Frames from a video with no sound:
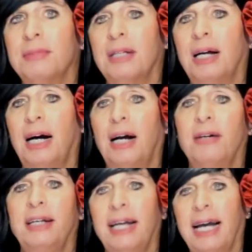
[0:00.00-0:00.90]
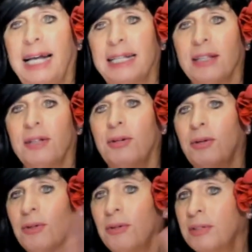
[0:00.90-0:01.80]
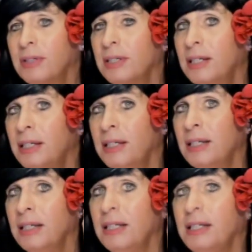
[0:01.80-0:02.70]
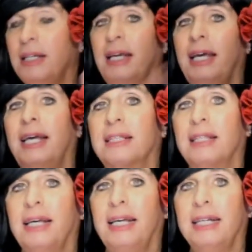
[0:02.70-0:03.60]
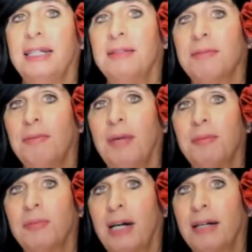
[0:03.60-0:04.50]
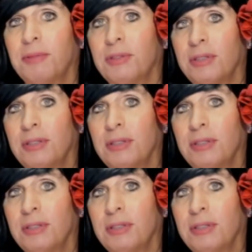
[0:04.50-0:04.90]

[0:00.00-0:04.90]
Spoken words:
I already had a little inkling. Remember, I was